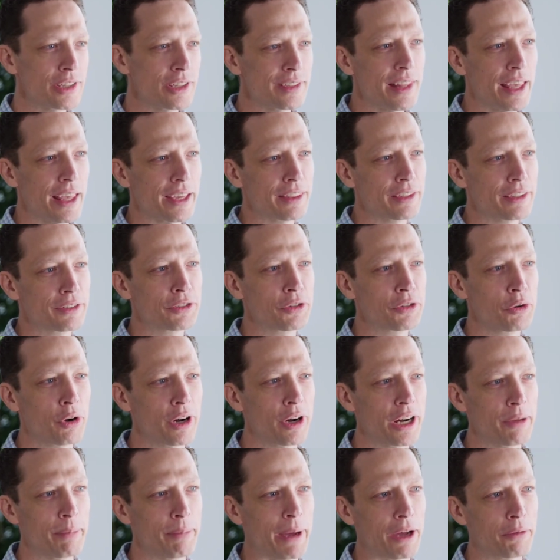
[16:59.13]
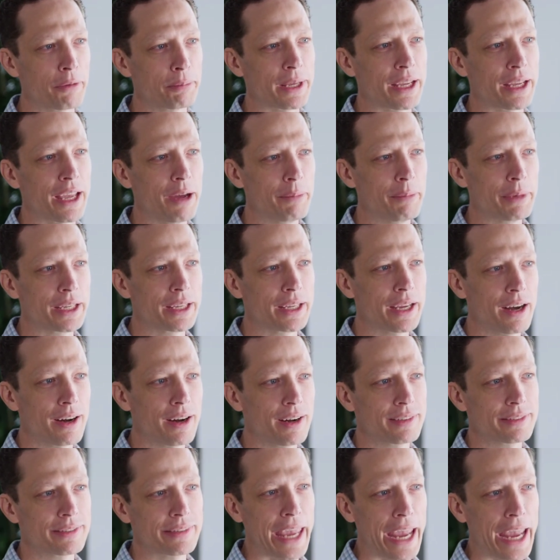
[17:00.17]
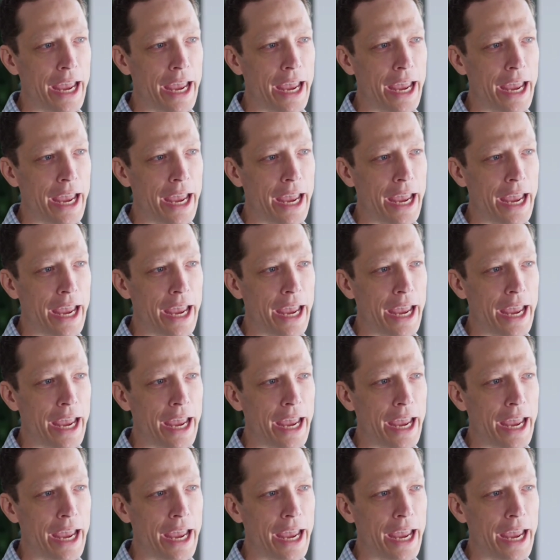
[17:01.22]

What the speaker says: And just like the story about becoming Gary's